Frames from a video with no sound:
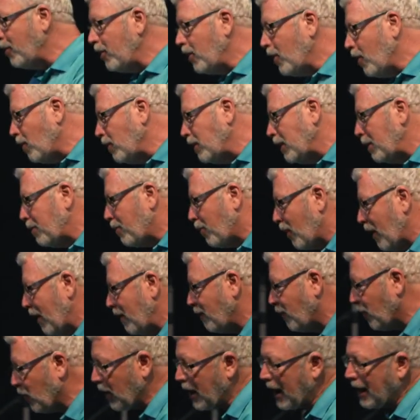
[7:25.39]
You only pray
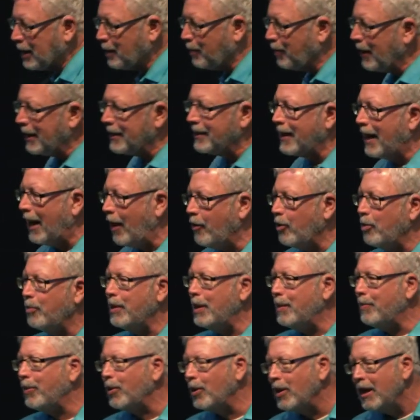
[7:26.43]
for God to bless other
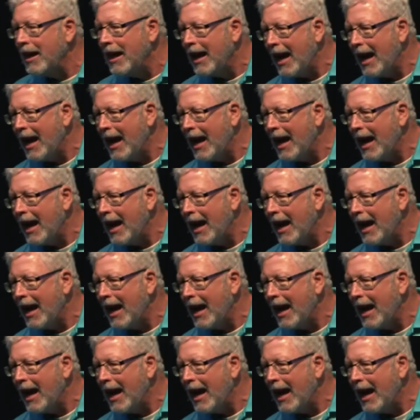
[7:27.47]
people.